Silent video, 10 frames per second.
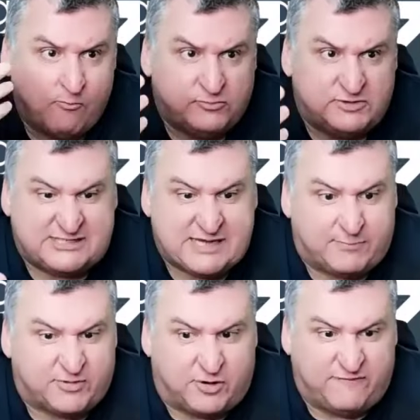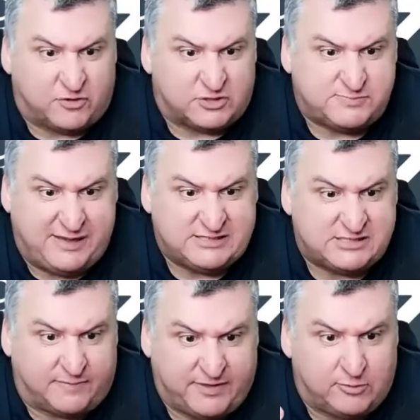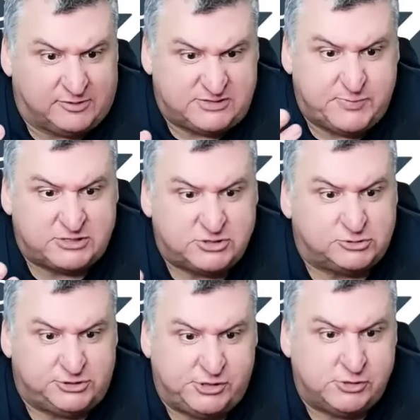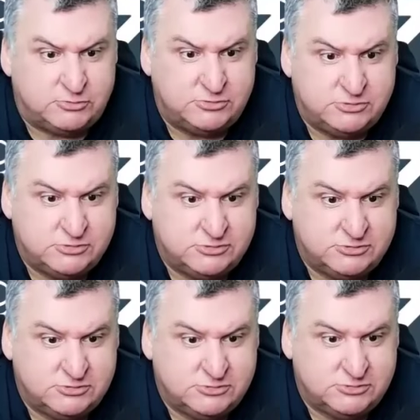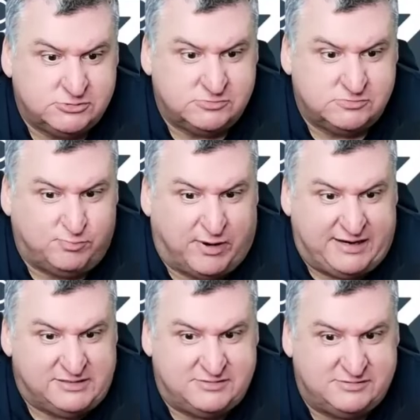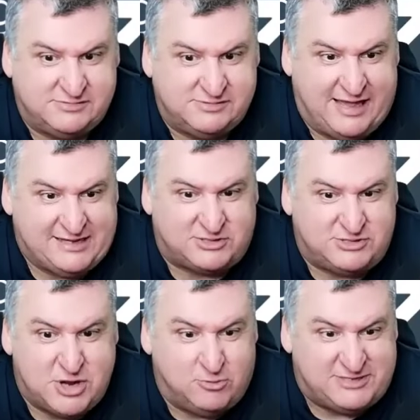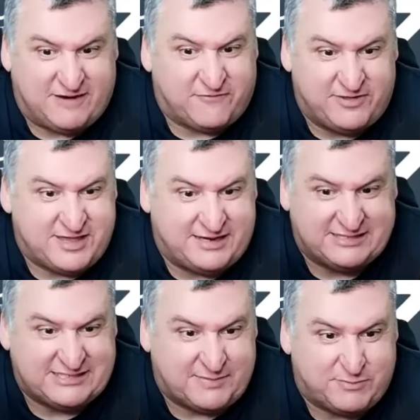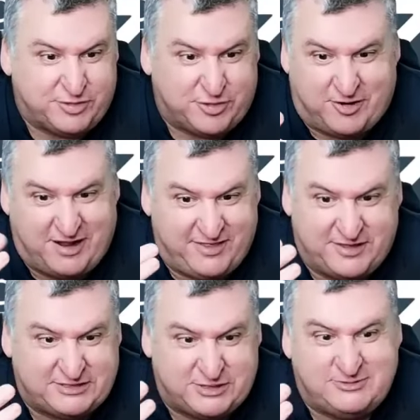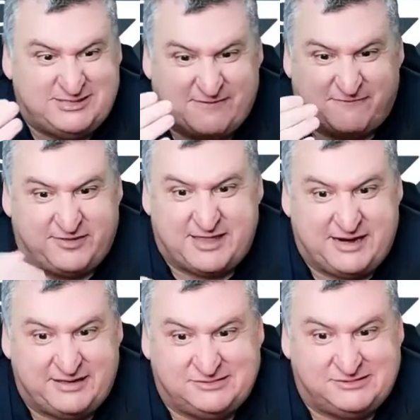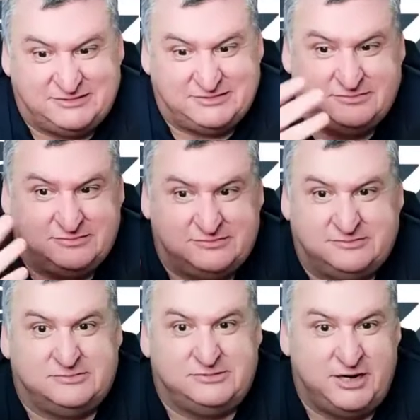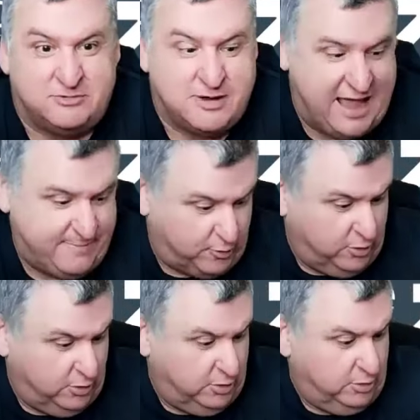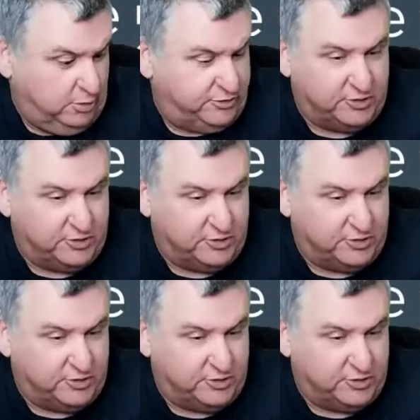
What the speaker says: December 31st means something really special to you, but it's no different than December 30th. It's no different than, April 13th.